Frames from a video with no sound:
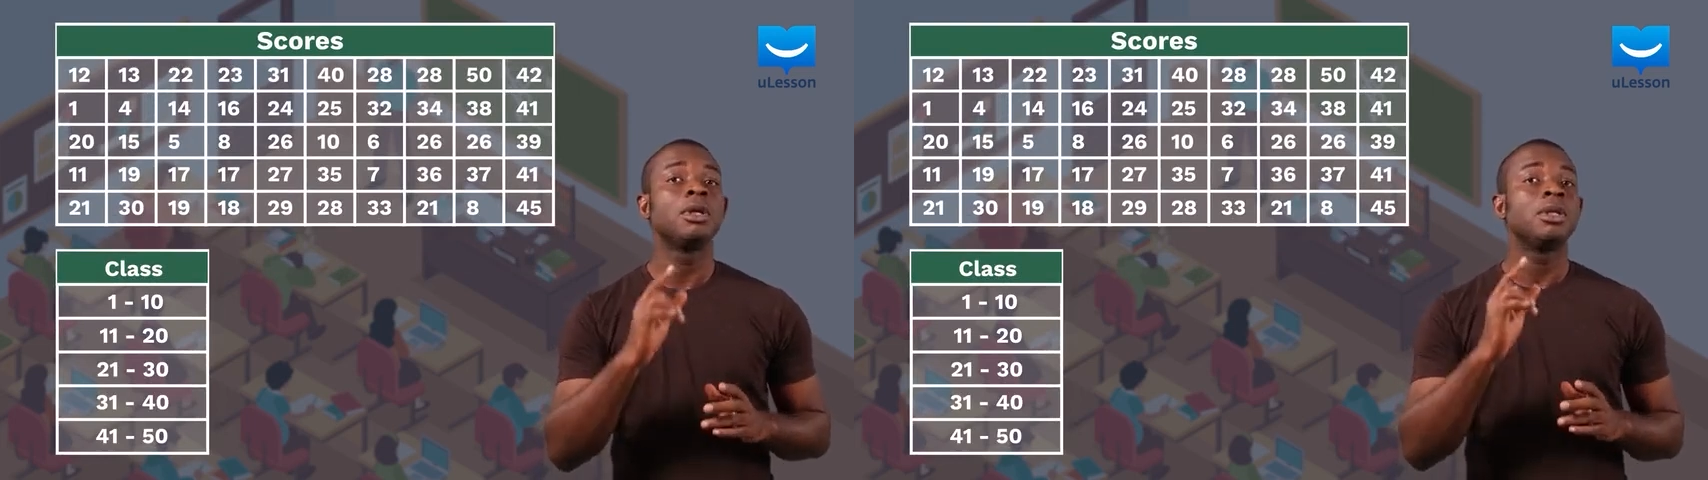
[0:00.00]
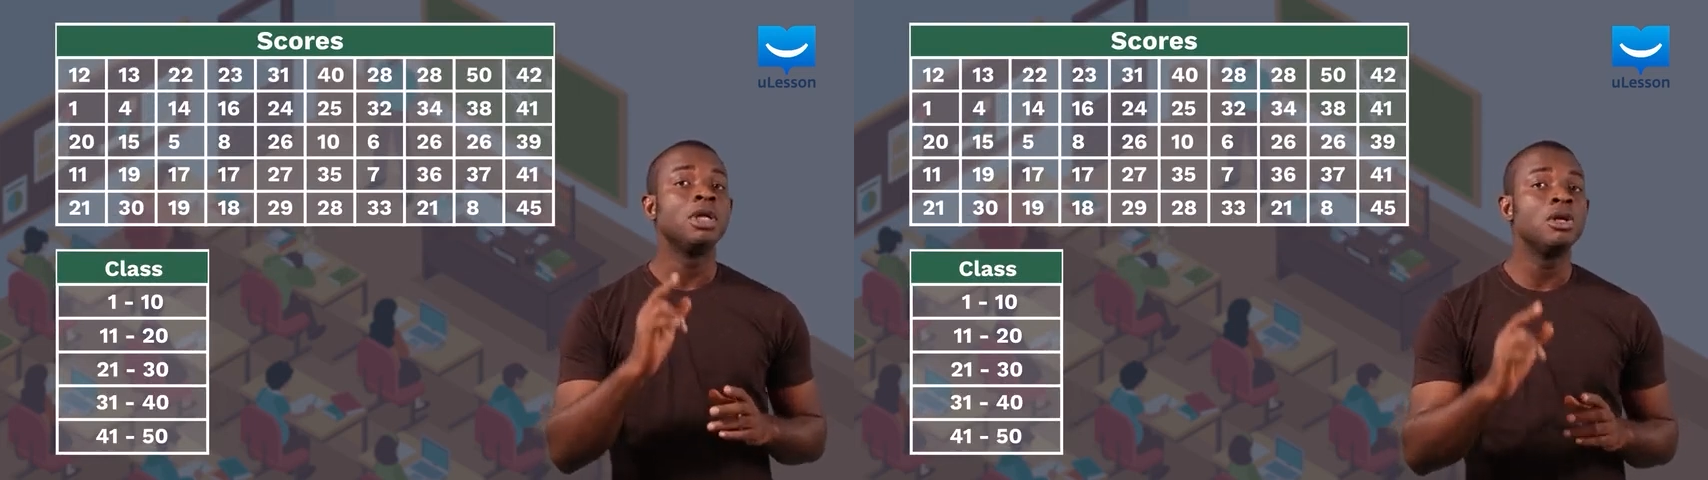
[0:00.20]

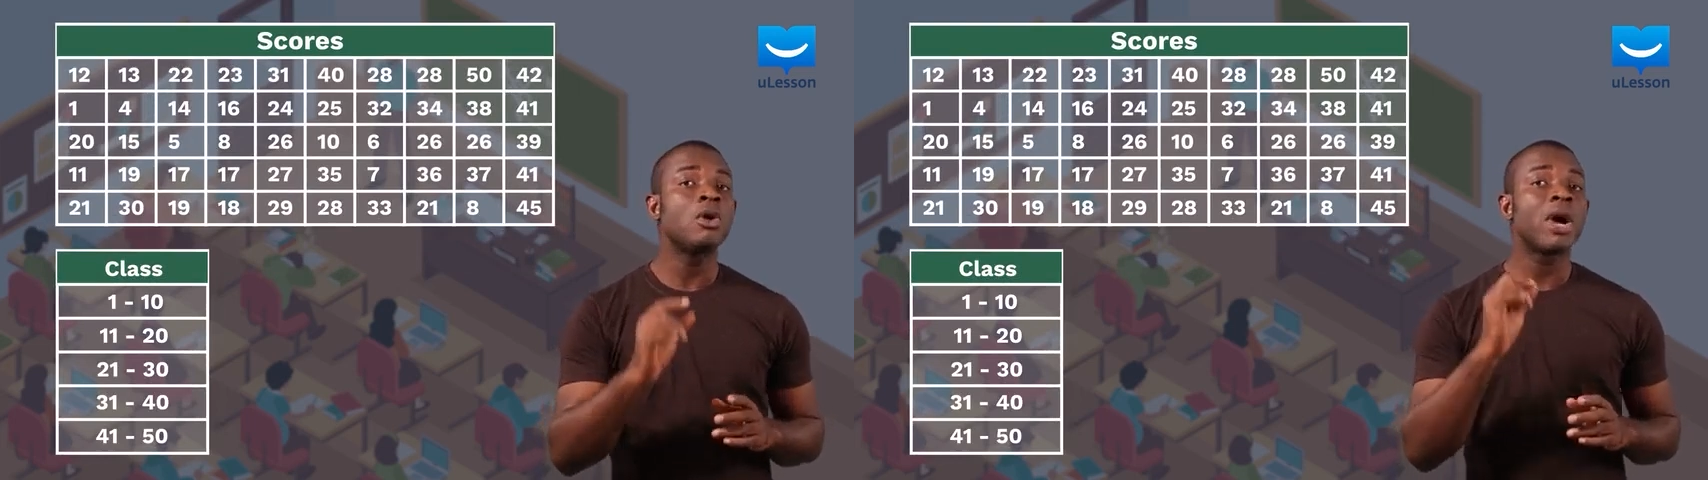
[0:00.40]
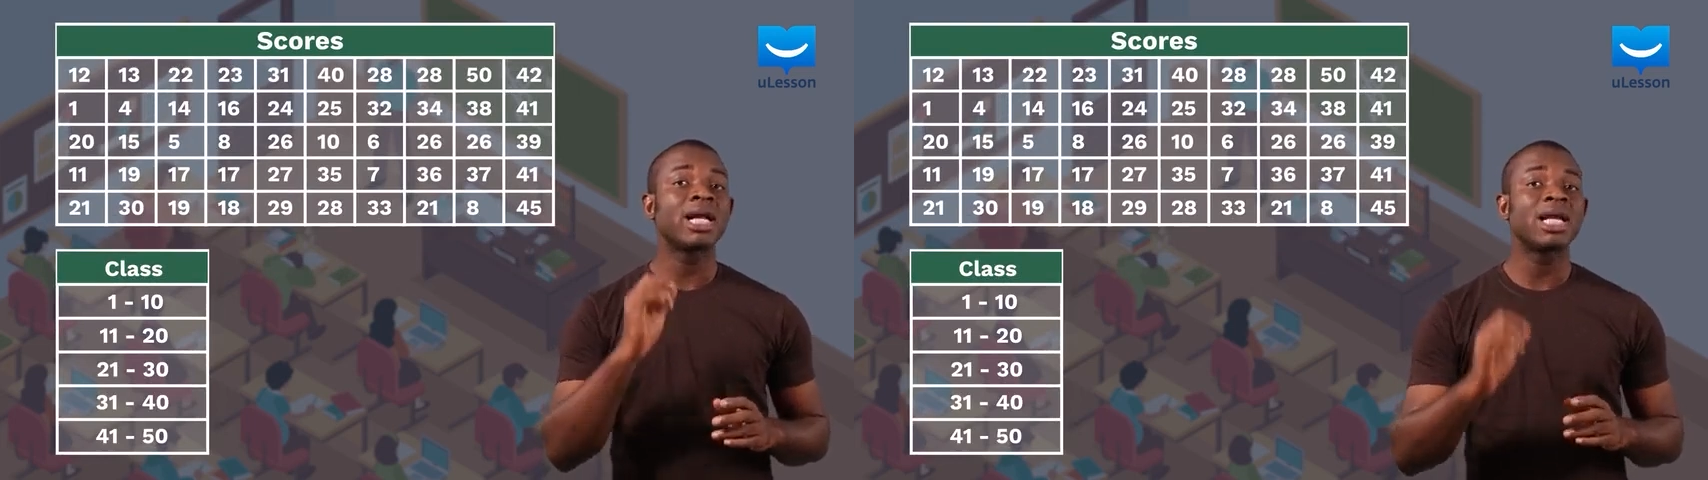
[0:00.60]
The
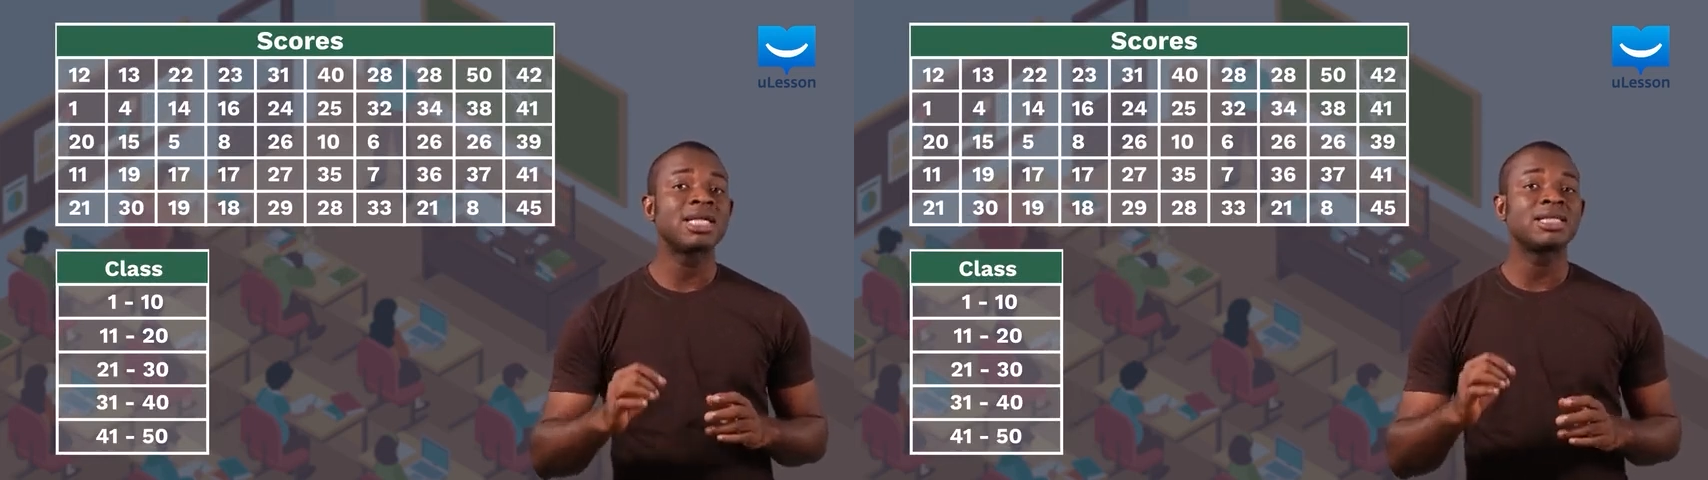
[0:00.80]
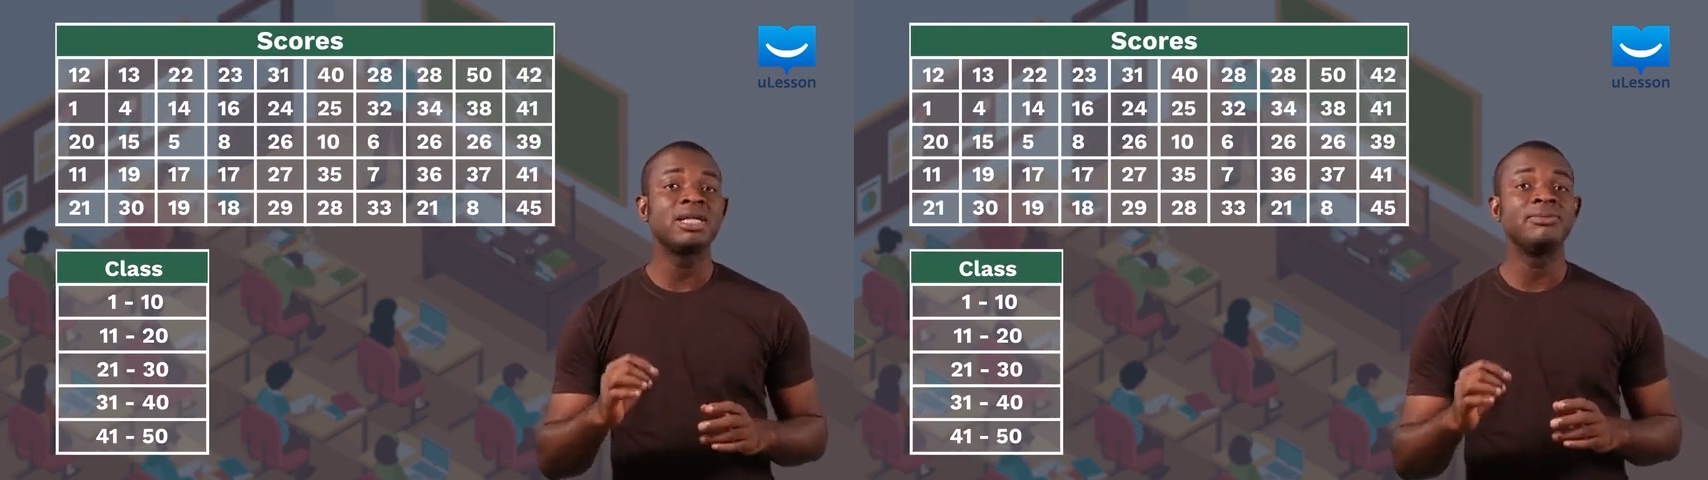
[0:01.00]
lower
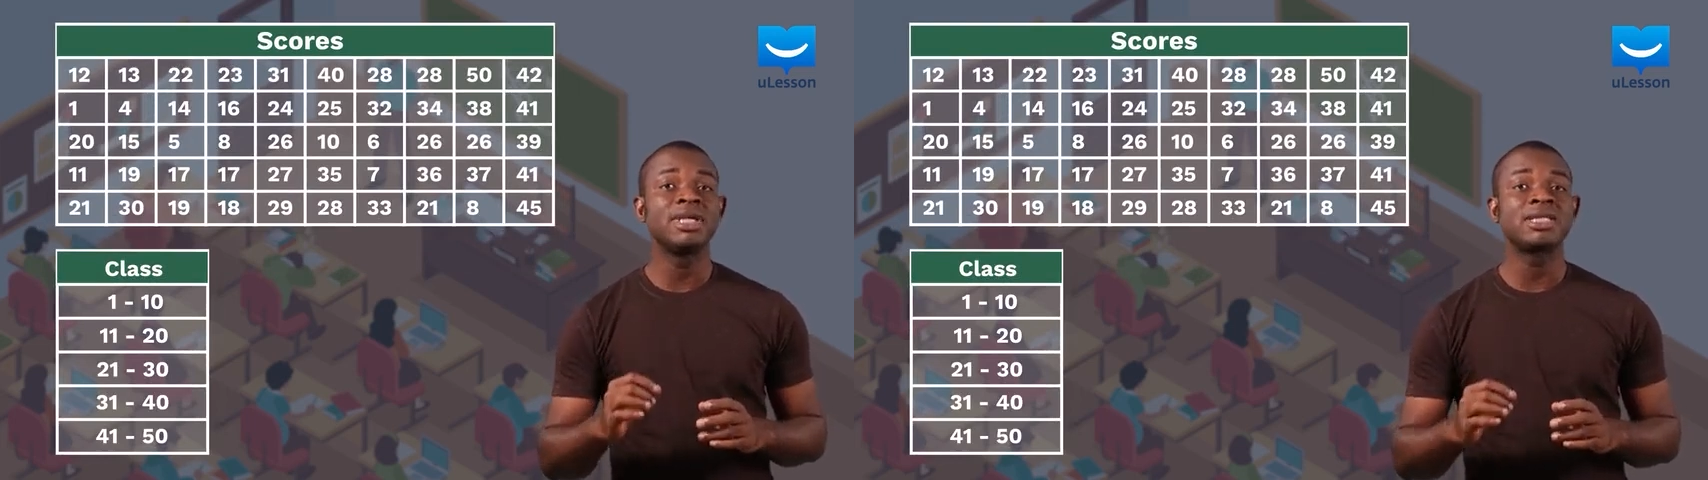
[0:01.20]
class limits